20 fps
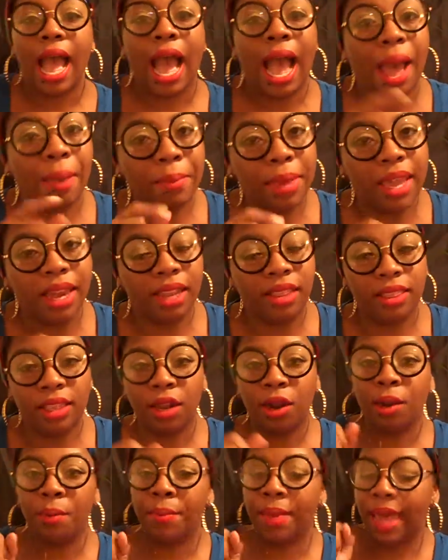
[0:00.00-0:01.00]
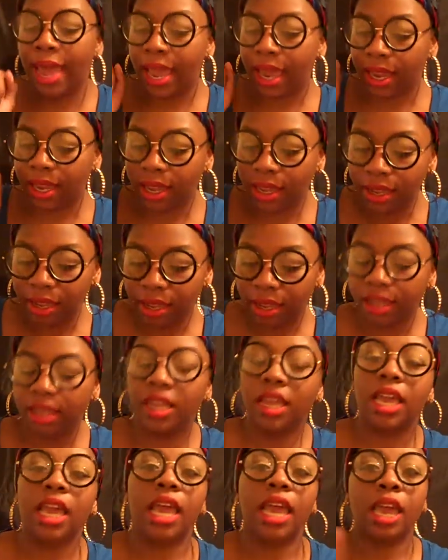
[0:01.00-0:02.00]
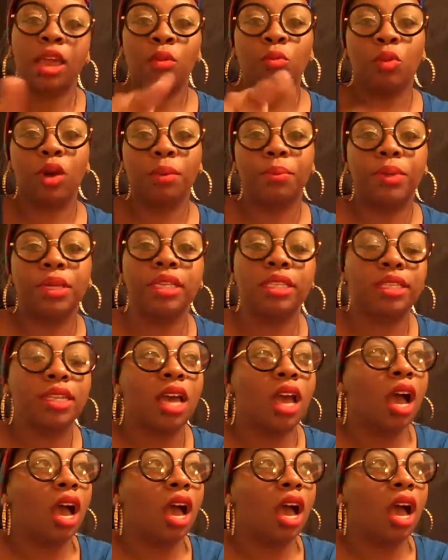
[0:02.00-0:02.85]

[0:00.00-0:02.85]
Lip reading: I made it there and back in one piece.